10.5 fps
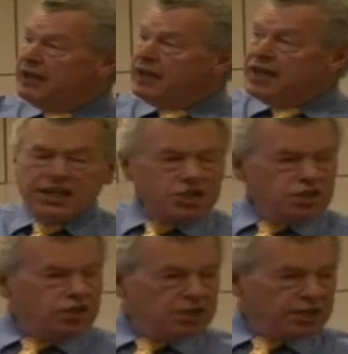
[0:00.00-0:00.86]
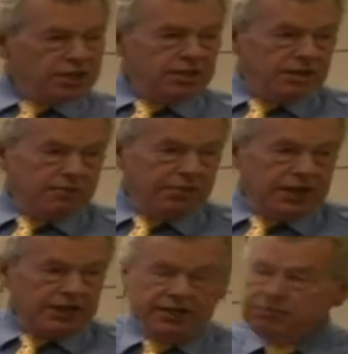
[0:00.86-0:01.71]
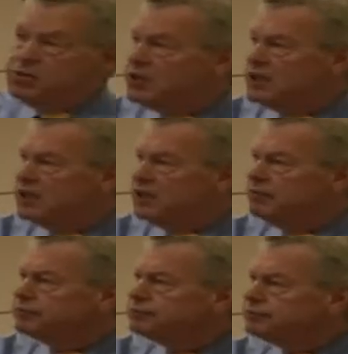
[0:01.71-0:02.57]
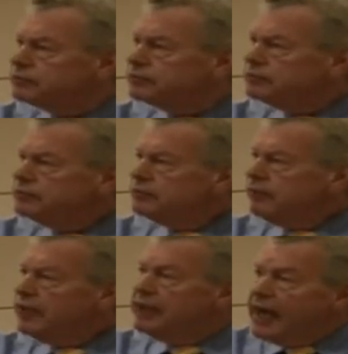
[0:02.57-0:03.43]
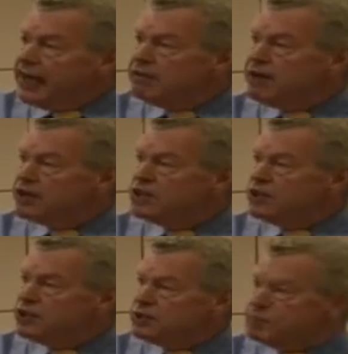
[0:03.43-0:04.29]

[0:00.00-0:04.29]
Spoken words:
And that's usually the bladder meridian. Anorexia, of course,